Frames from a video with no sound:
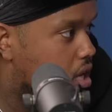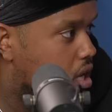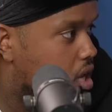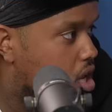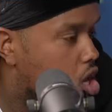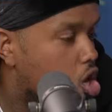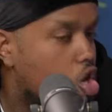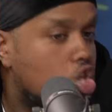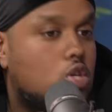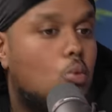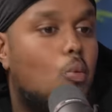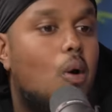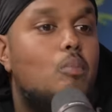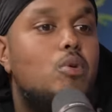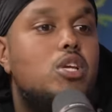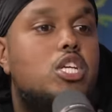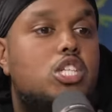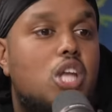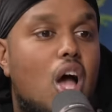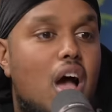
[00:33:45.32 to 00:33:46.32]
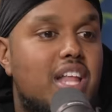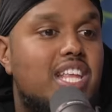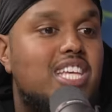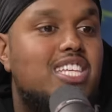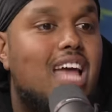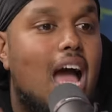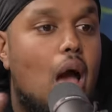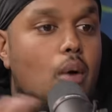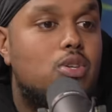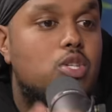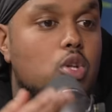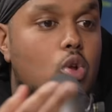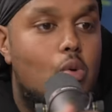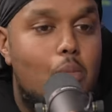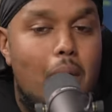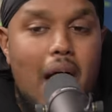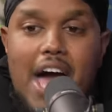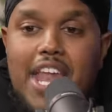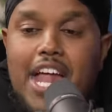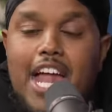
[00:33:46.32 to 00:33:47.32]
Oh, okay, cool. So when, when we started, this guy was an
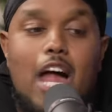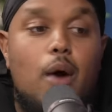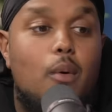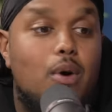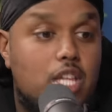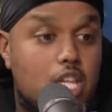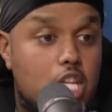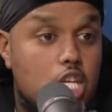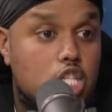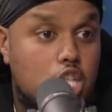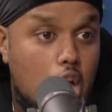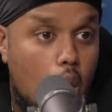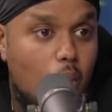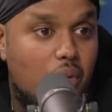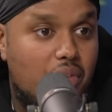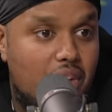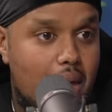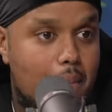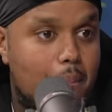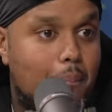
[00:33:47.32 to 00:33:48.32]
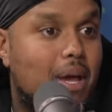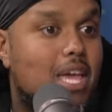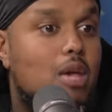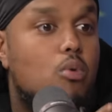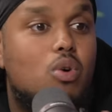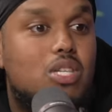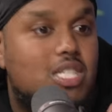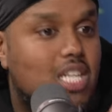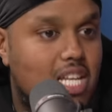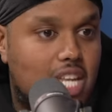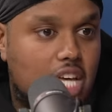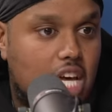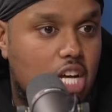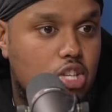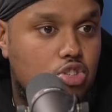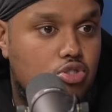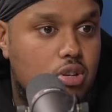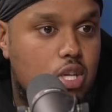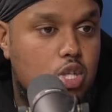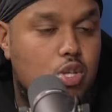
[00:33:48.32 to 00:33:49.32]
Oman, and I wanted yeah. to start with him, but Sorry. he wasn't in the
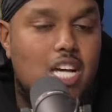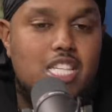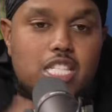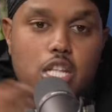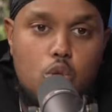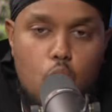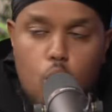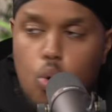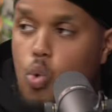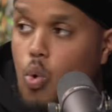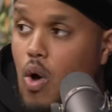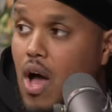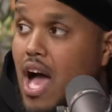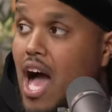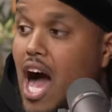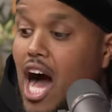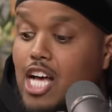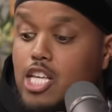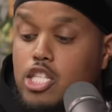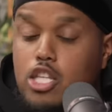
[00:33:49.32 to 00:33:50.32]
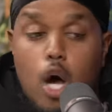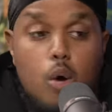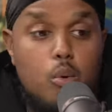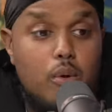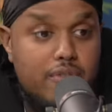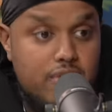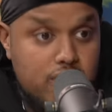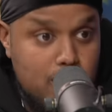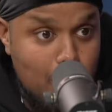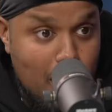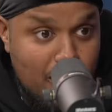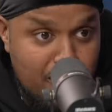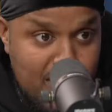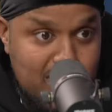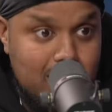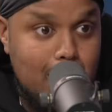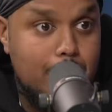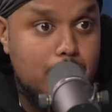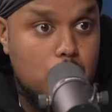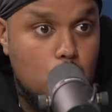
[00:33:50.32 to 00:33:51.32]
country. So I said, cool. I started with my
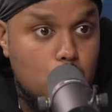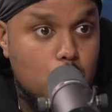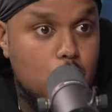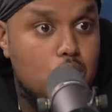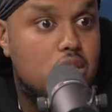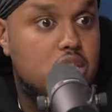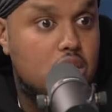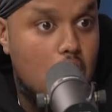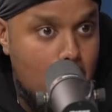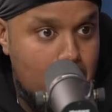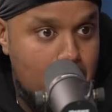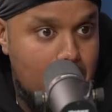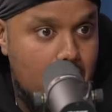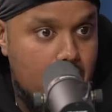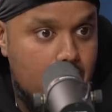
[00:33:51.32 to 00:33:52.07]
first episode was a star